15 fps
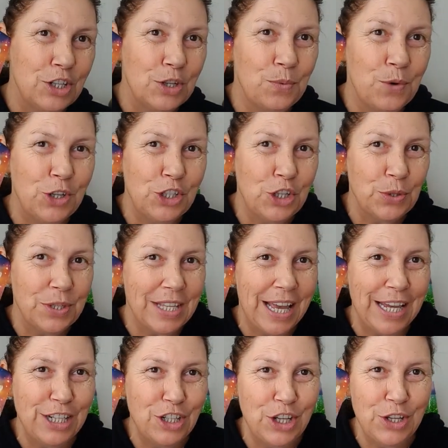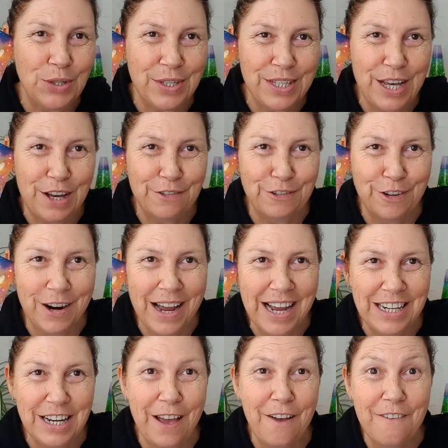to what you're saying to yourself,
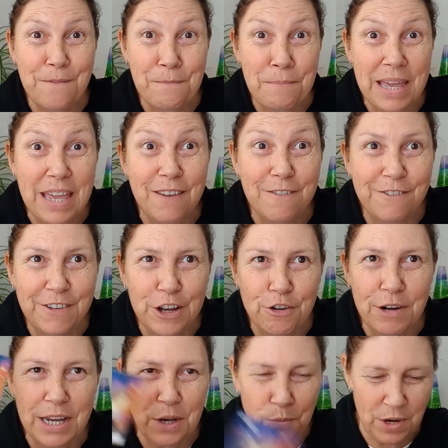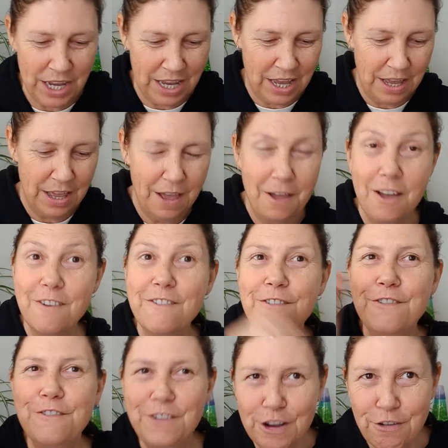right? Be very aware,
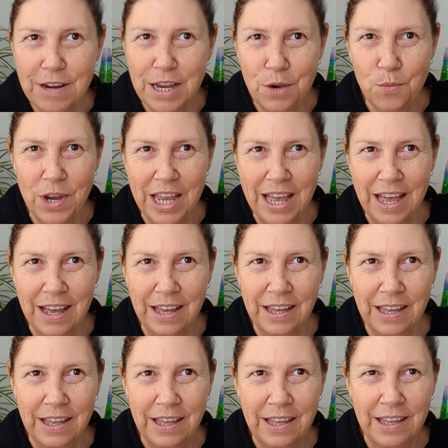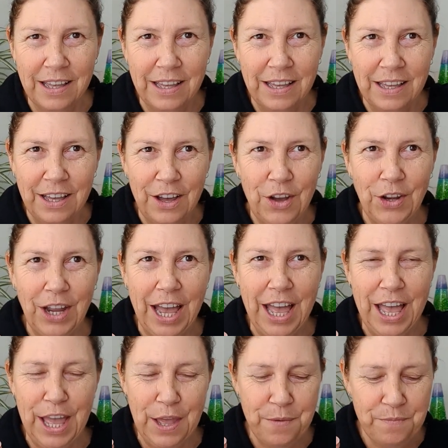very aware.
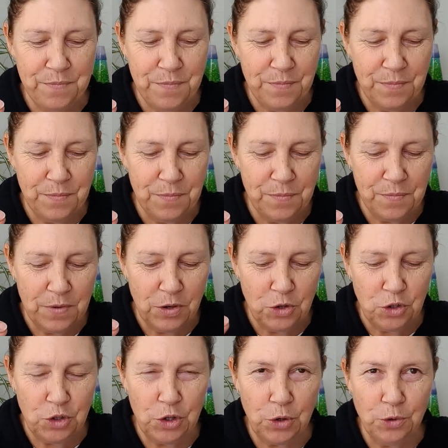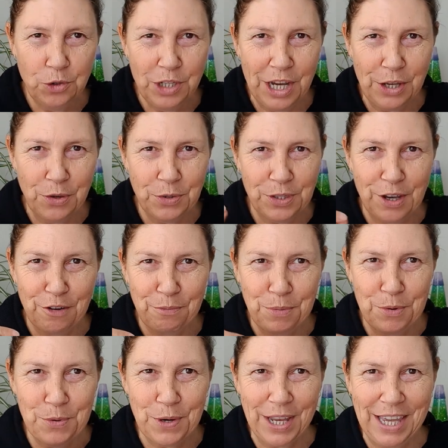Okay? Don't tell yourself
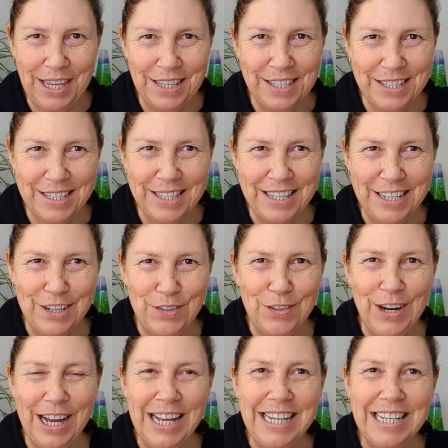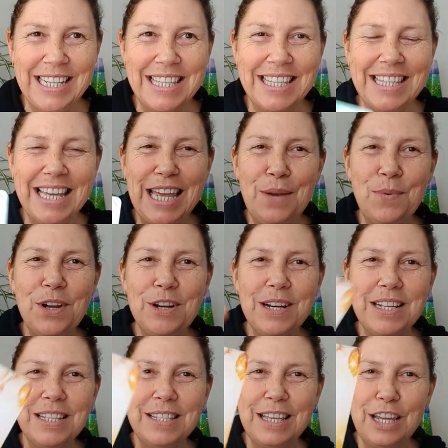porgies, right? See where it
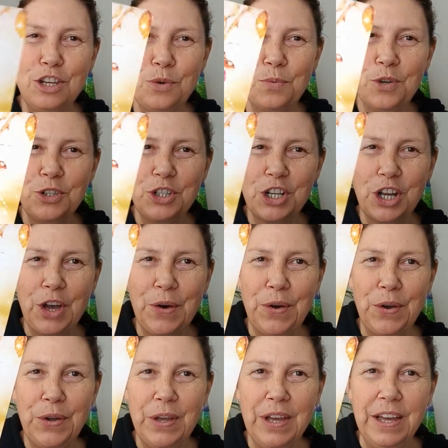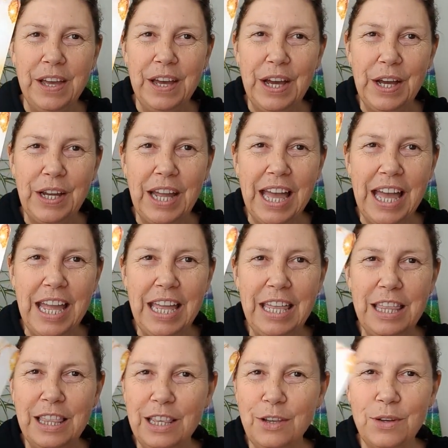is that you want to go. Okay?
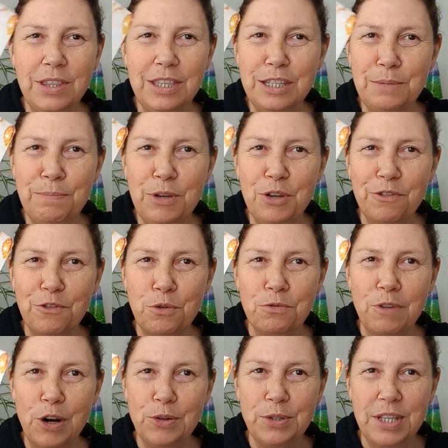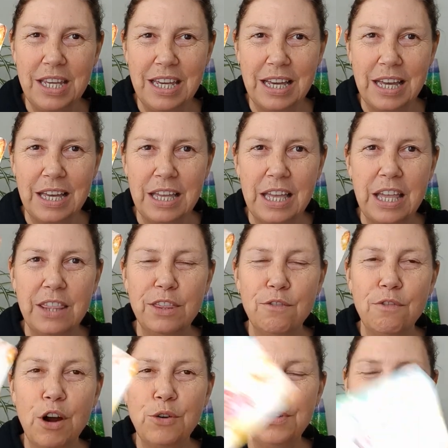Look at this beautiful rose here. The
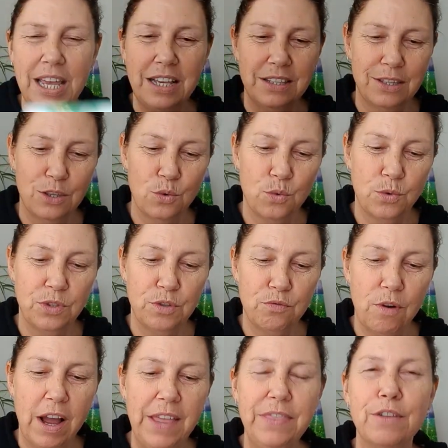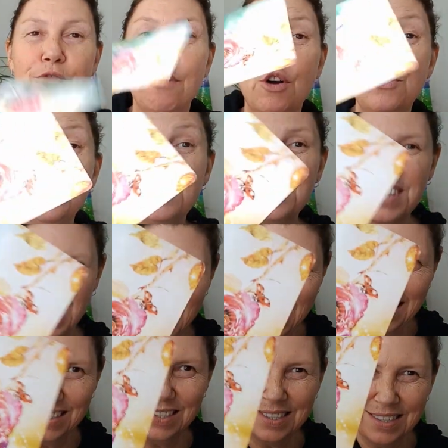rose has thorns, right? The rose's
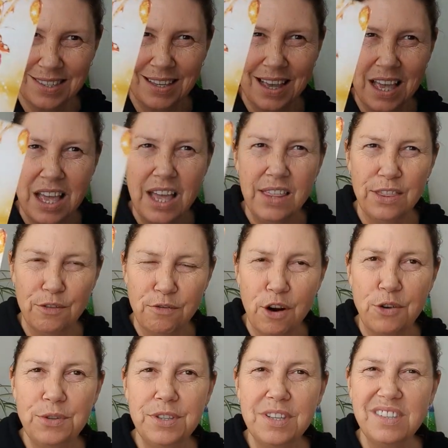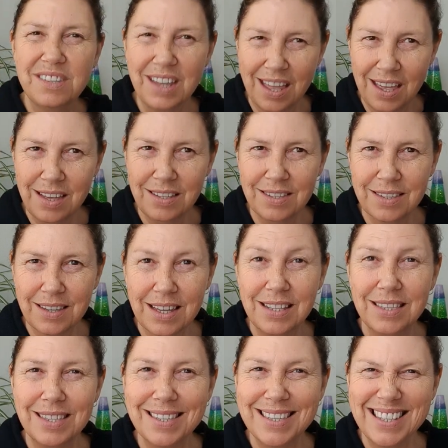kiss. The rose's kiss
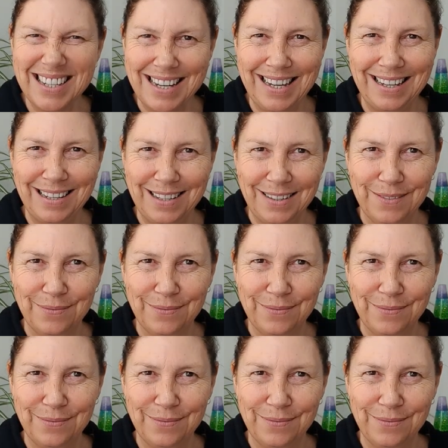can sting.